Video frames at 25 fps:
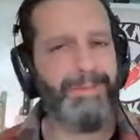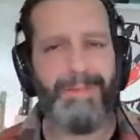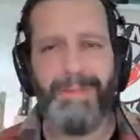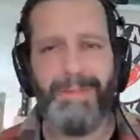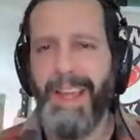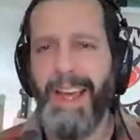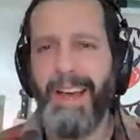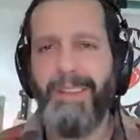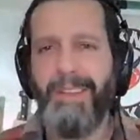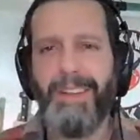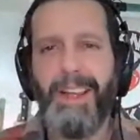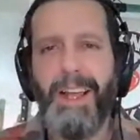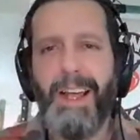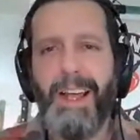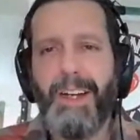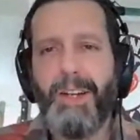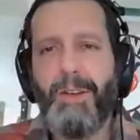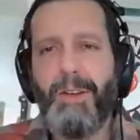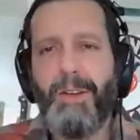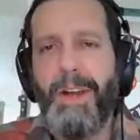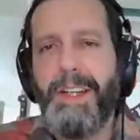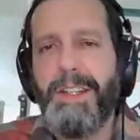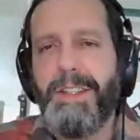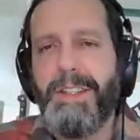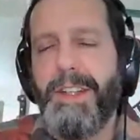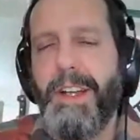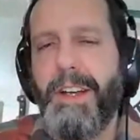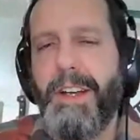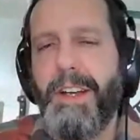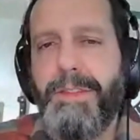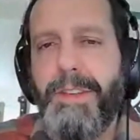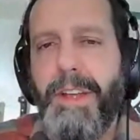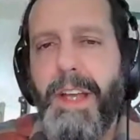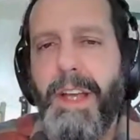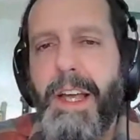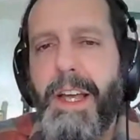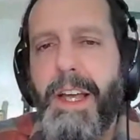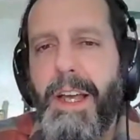they have a lot of great
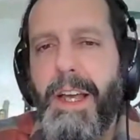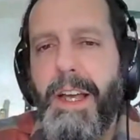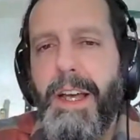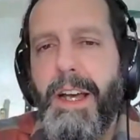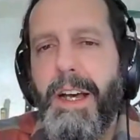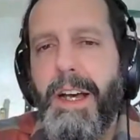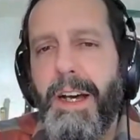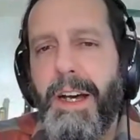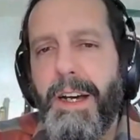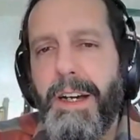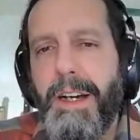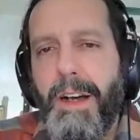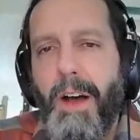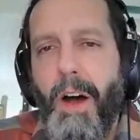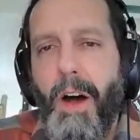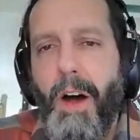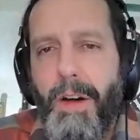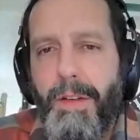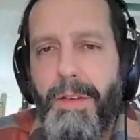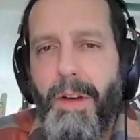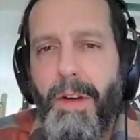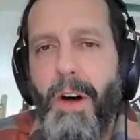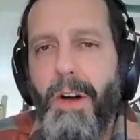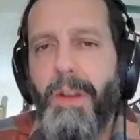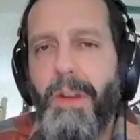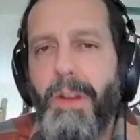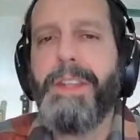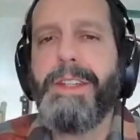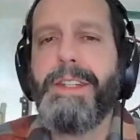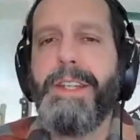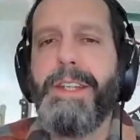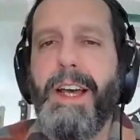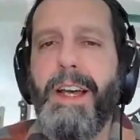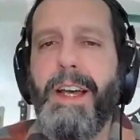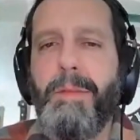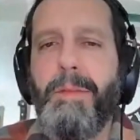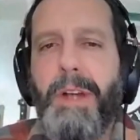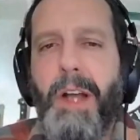stuff uh, all the
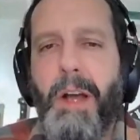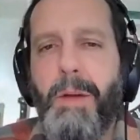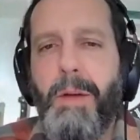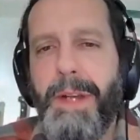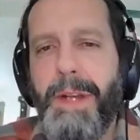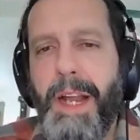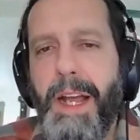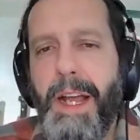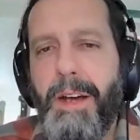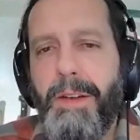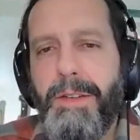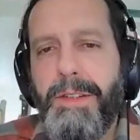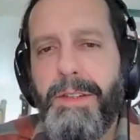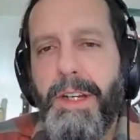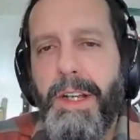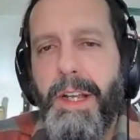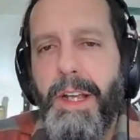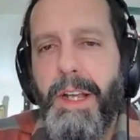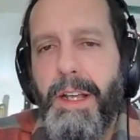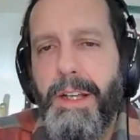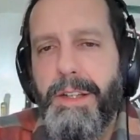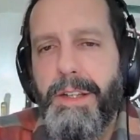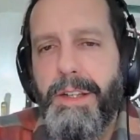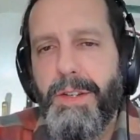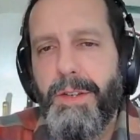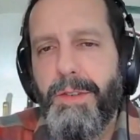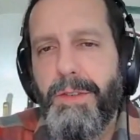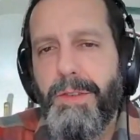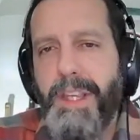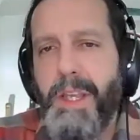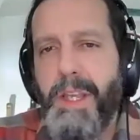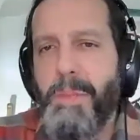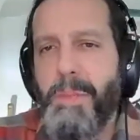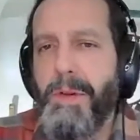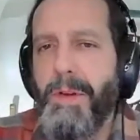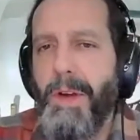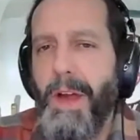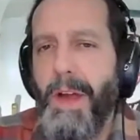time coming out. So
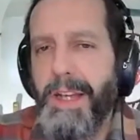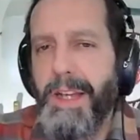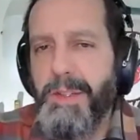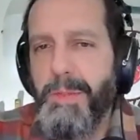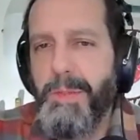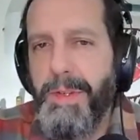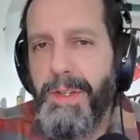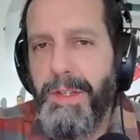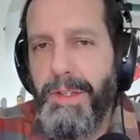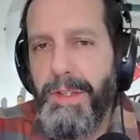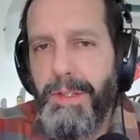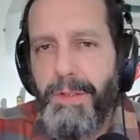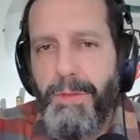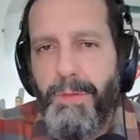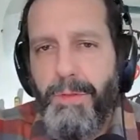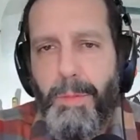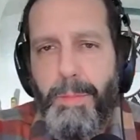keep your eyes peeled for